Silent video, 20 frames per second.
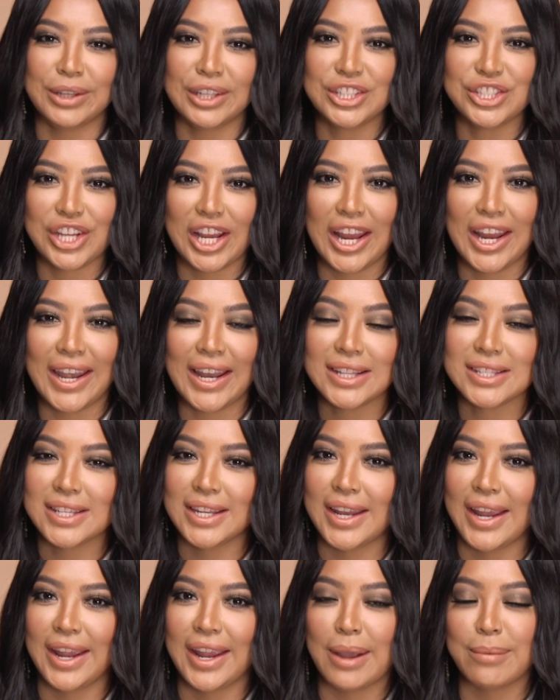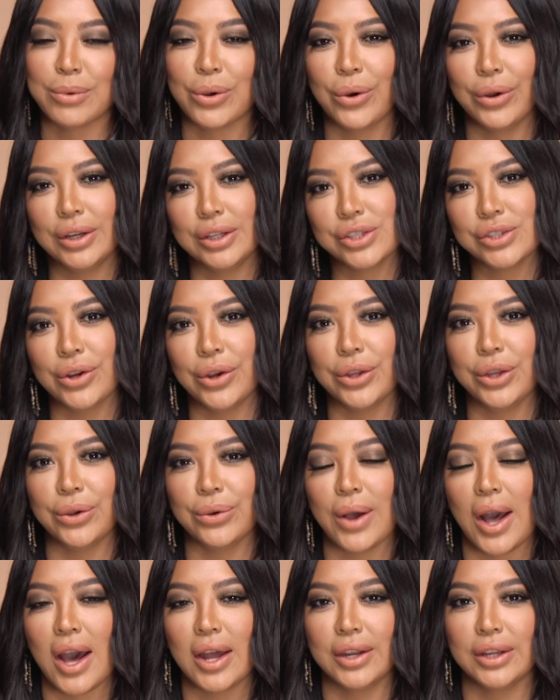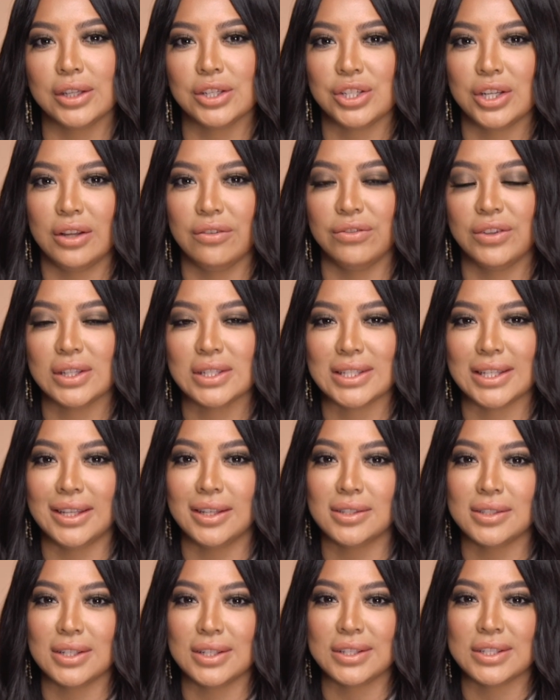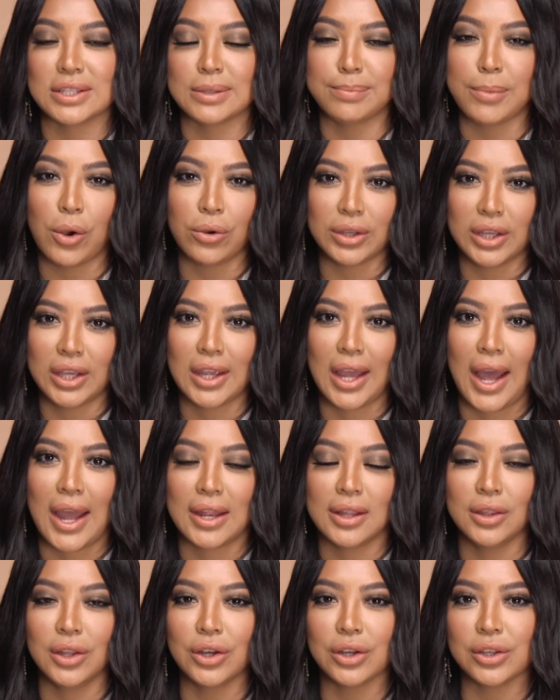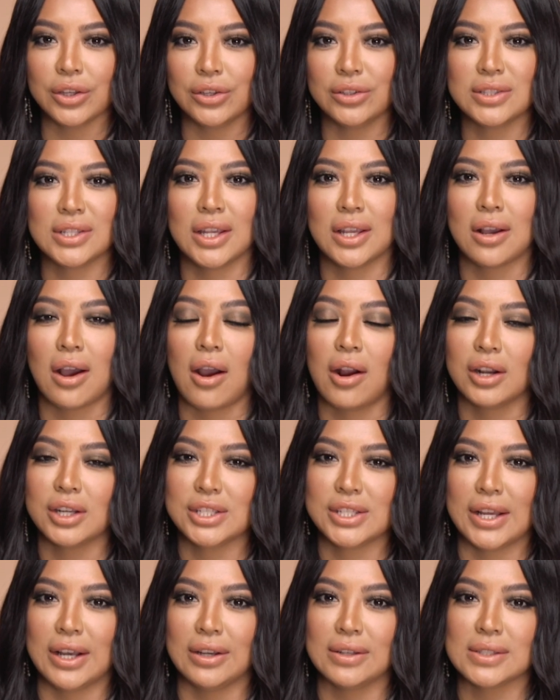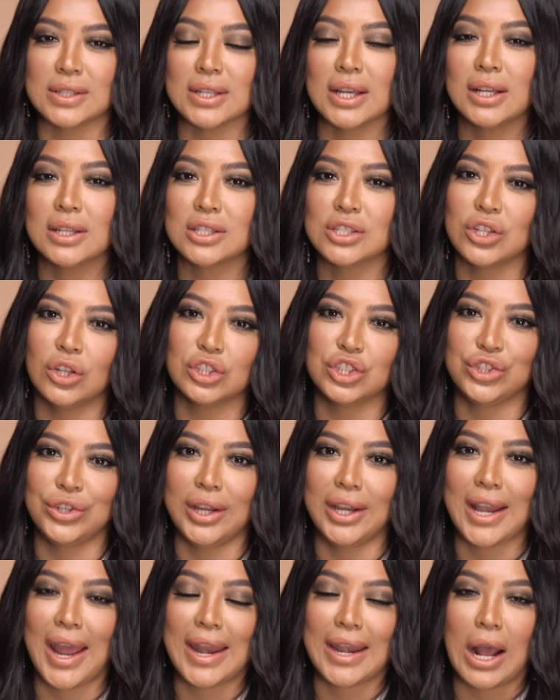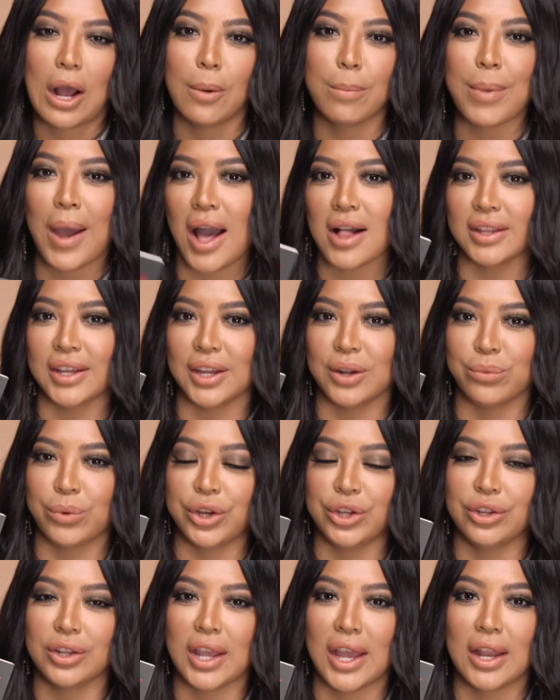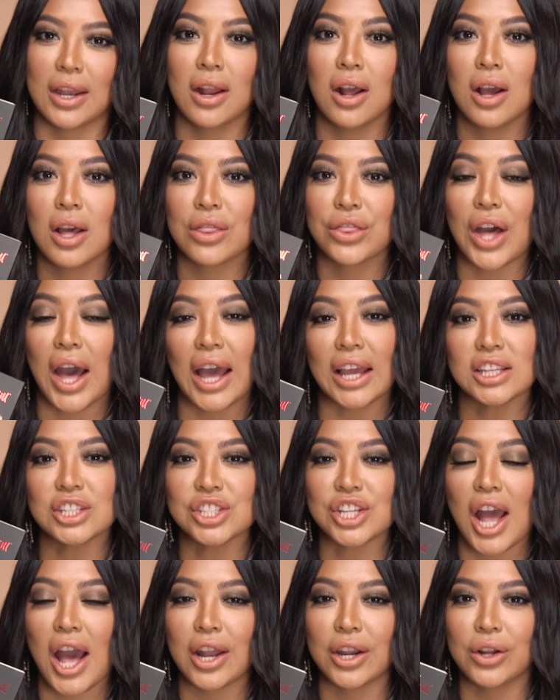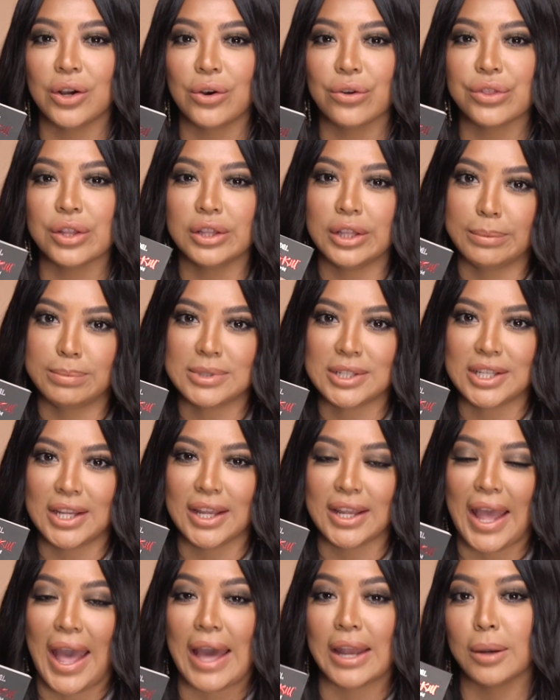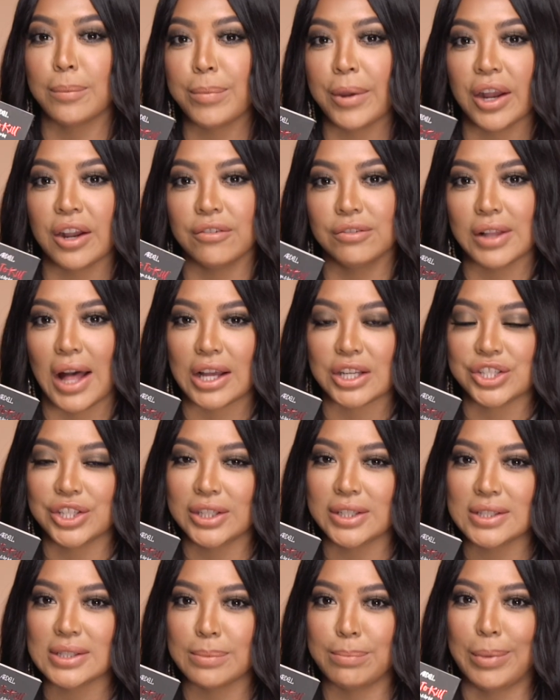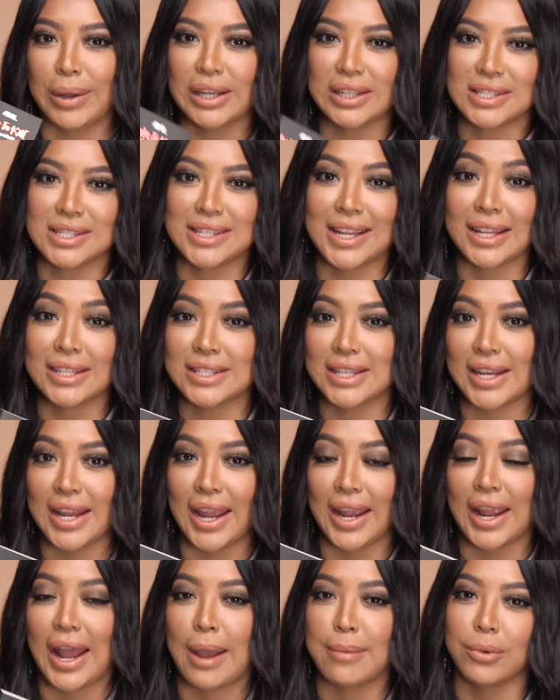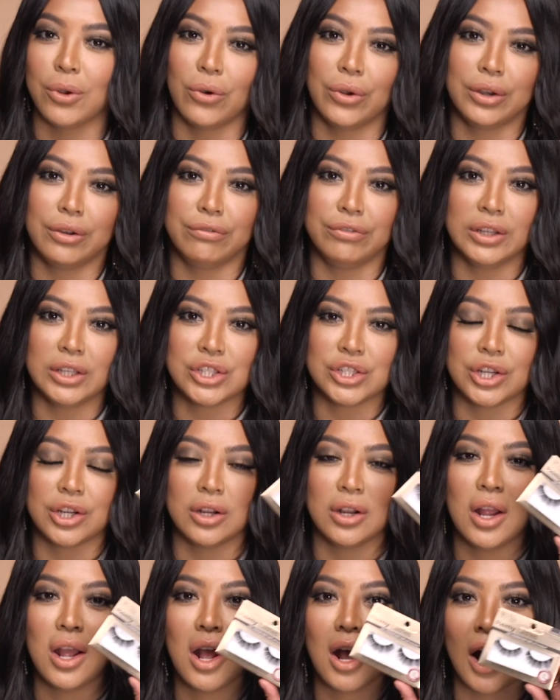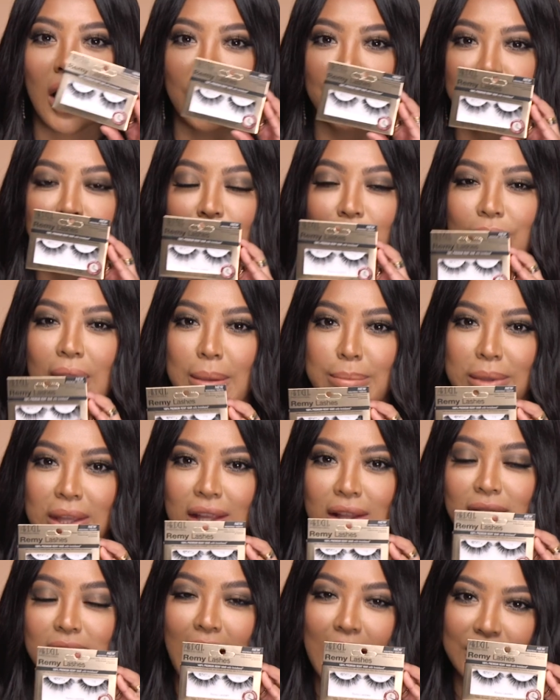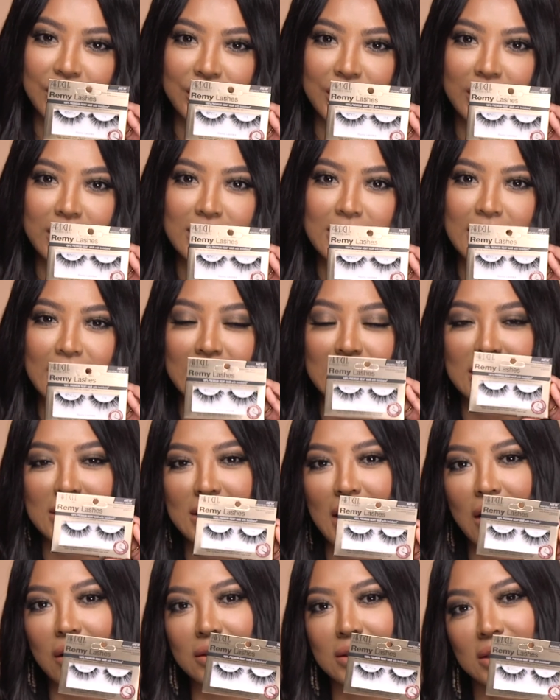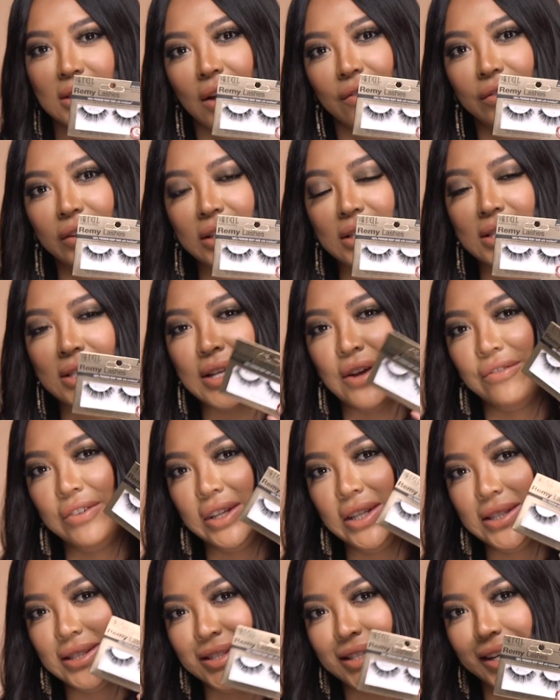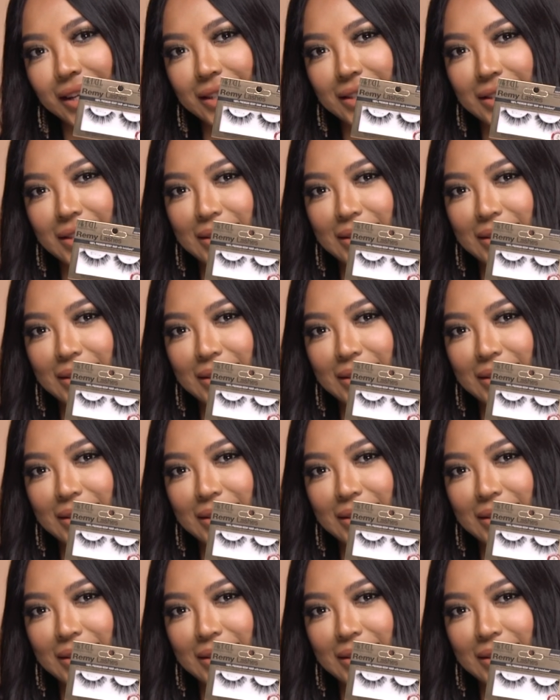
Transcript: me, Jade, and today I'm going to show you how to achieve this easy smoky eye look using ARDELL's Sultry Night Out palette, where you get the eyeshadow, the lipstick, and a pair of lashes, but instead today I'm going to feature our new Remy lashes in style 776.